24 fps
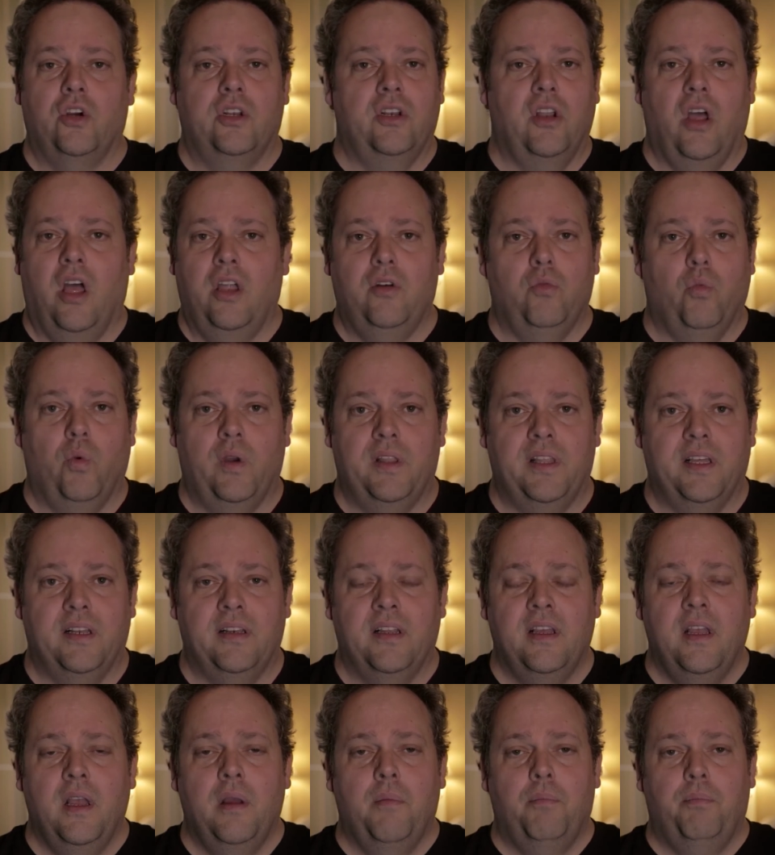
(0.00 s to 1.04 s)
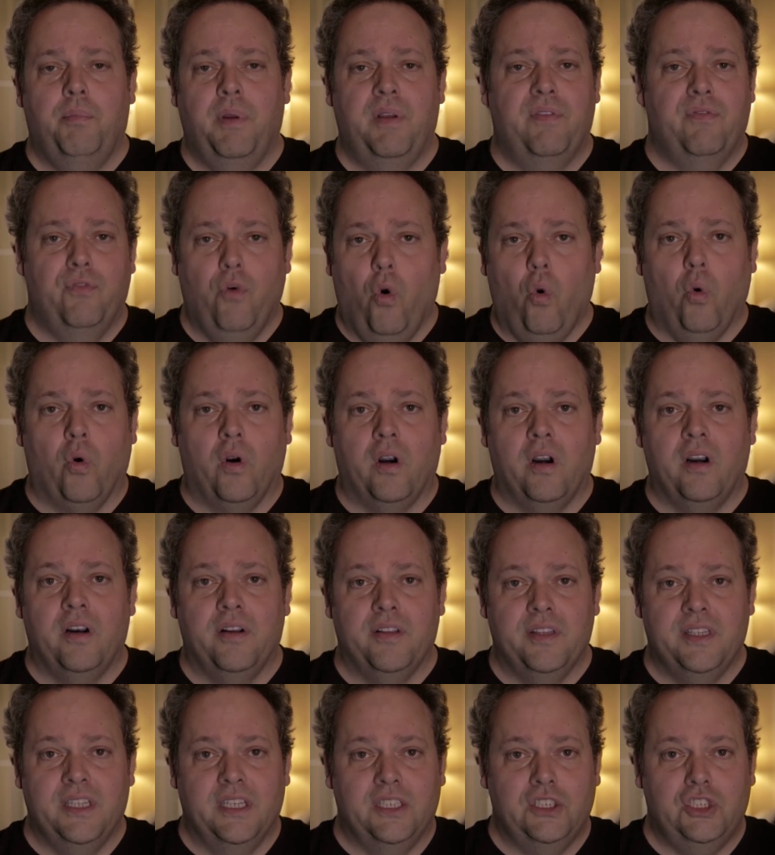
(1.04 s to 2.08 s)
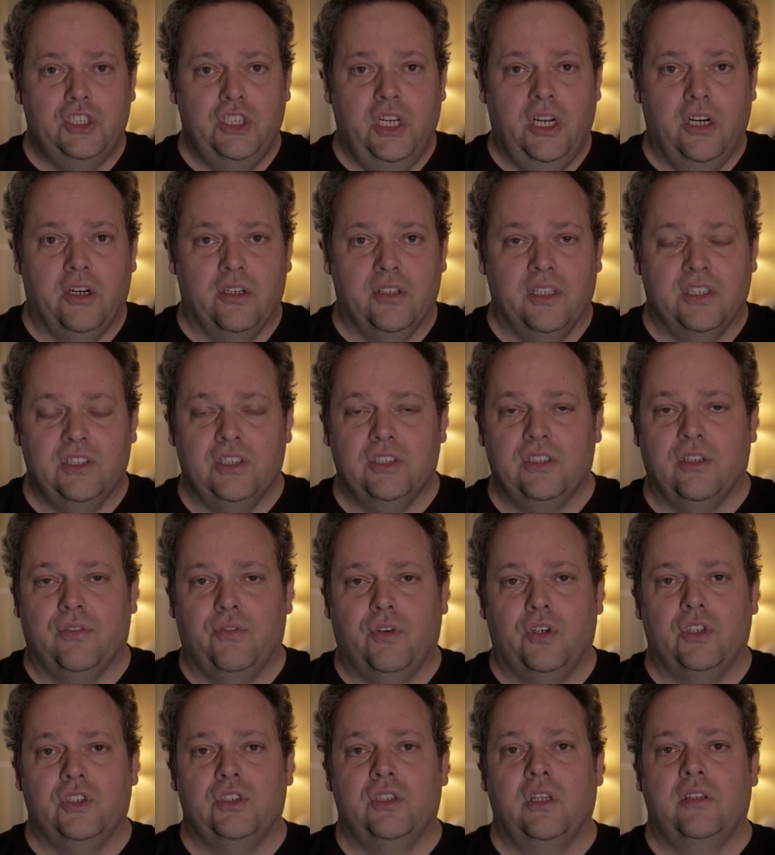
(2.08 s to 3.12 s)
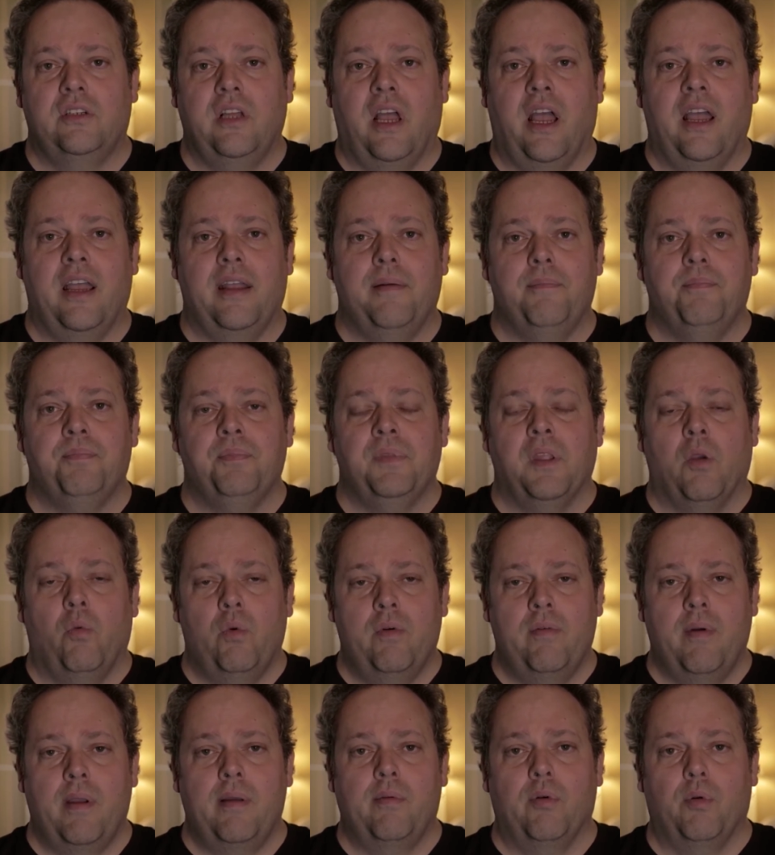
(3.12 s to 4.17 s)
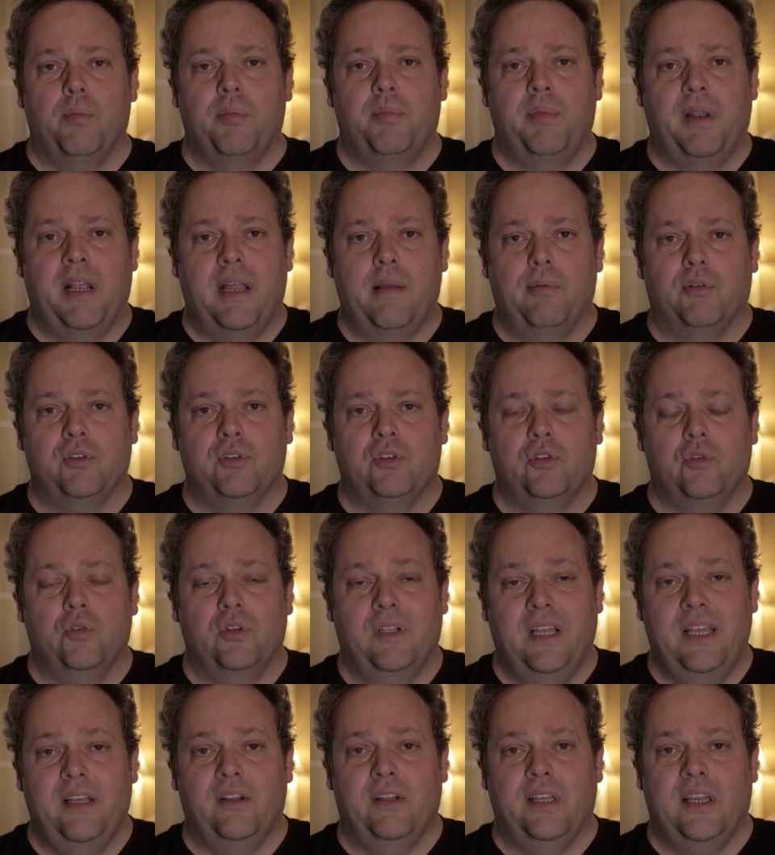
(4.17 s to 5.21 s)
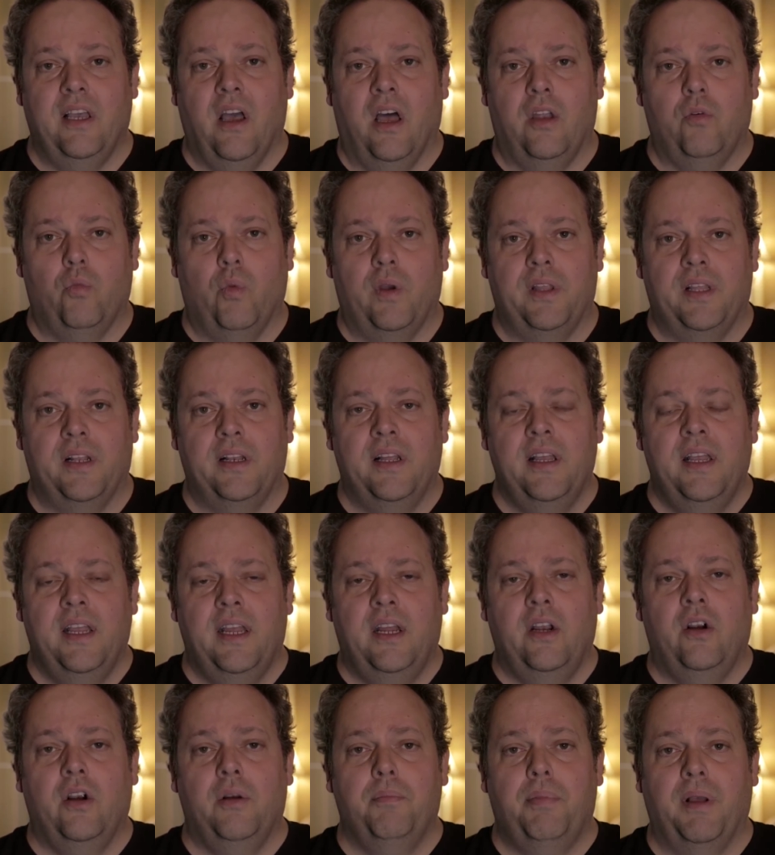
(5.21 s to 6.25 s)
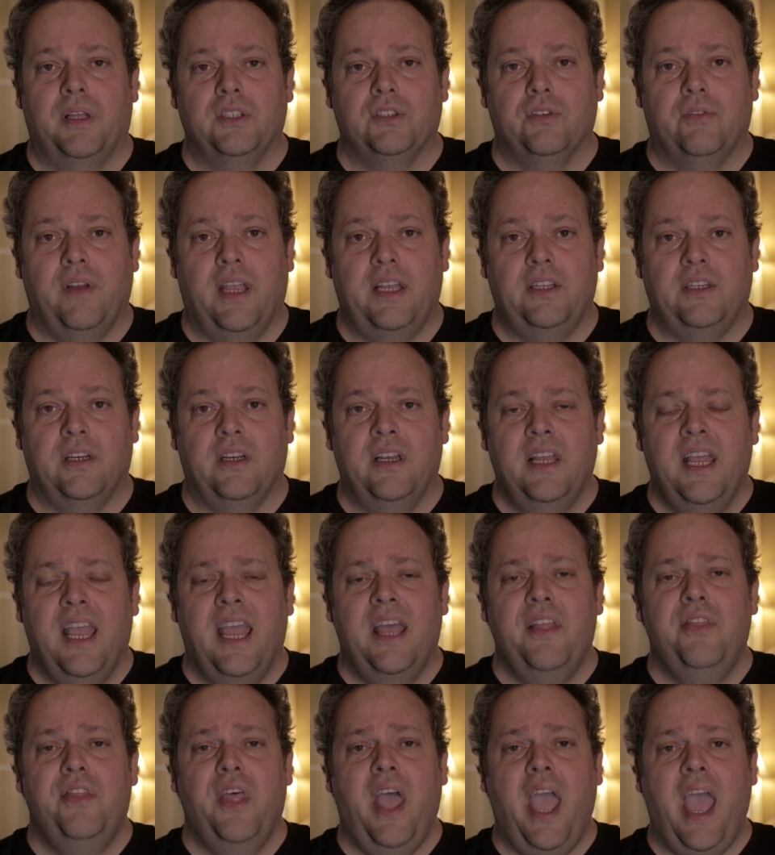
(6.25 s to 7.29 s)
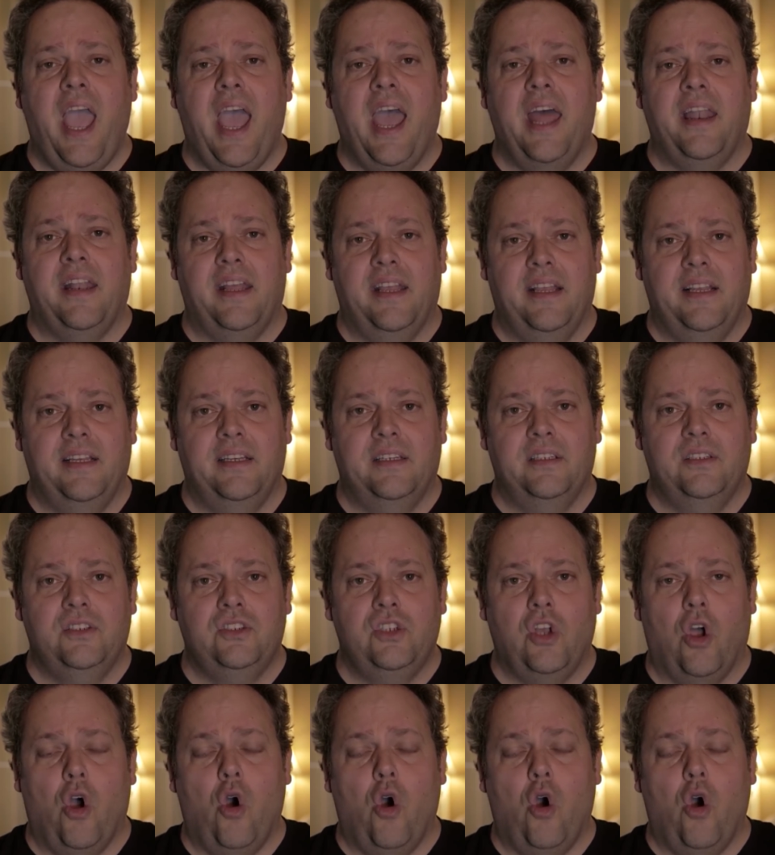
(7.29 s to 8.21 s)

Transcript: Couldn't hunt with it before this year. This is the first time we've able, been able to legally hunt with it here in Pennsylvania, and that is